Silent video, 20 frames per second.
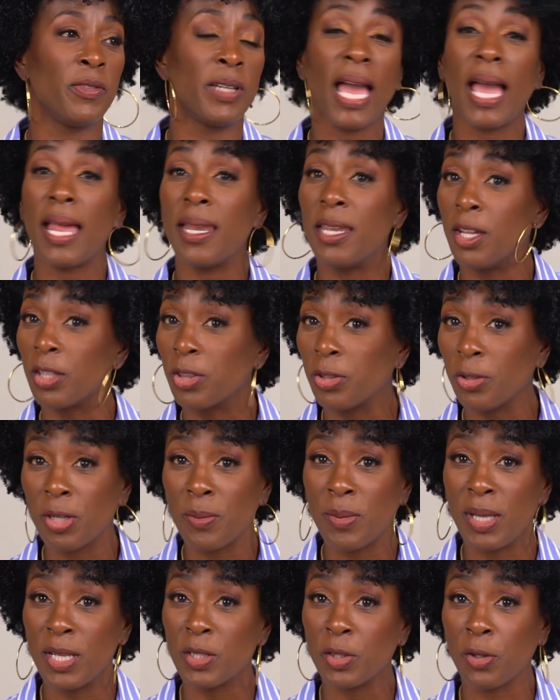gotten there
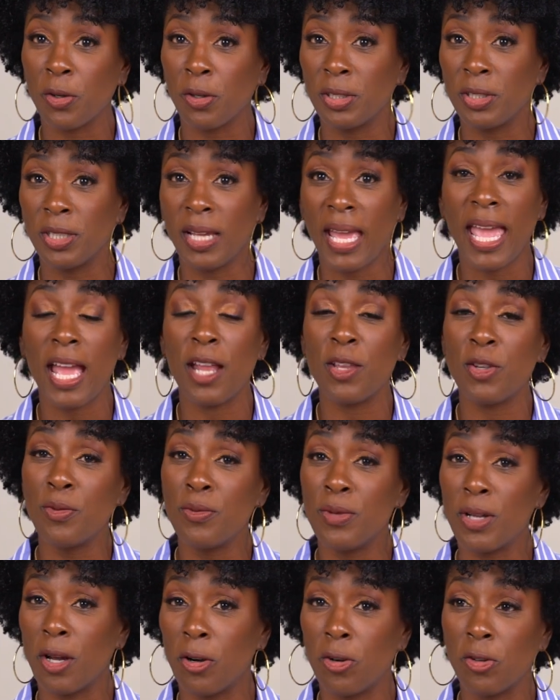30 minutes earlier had
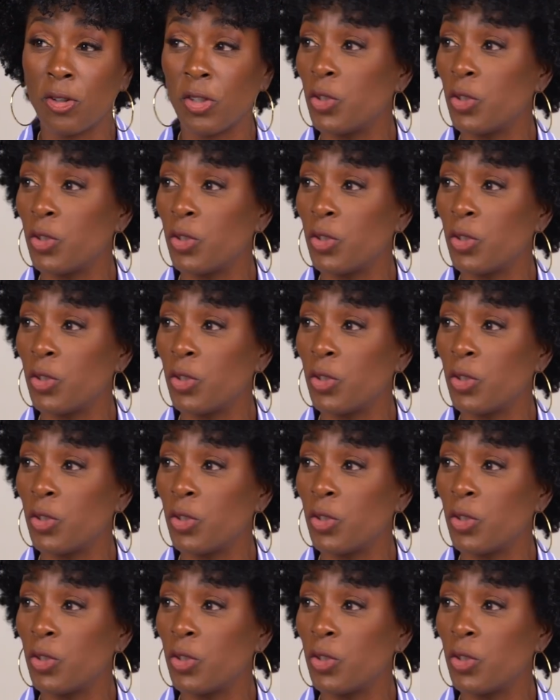you known,